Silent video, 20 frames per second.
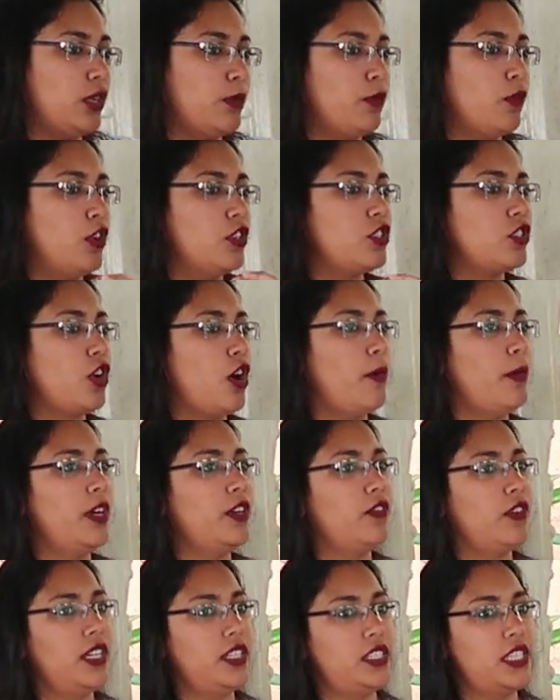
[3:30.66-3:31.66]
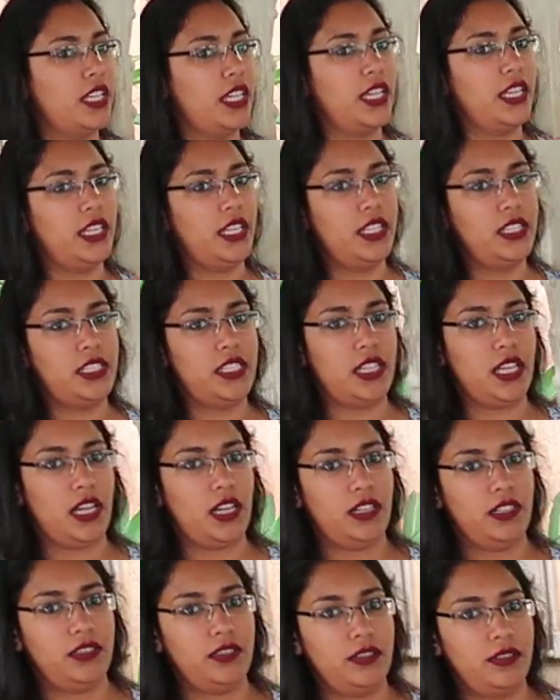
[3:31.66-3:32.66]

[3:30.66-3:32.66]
the most common greeting in India.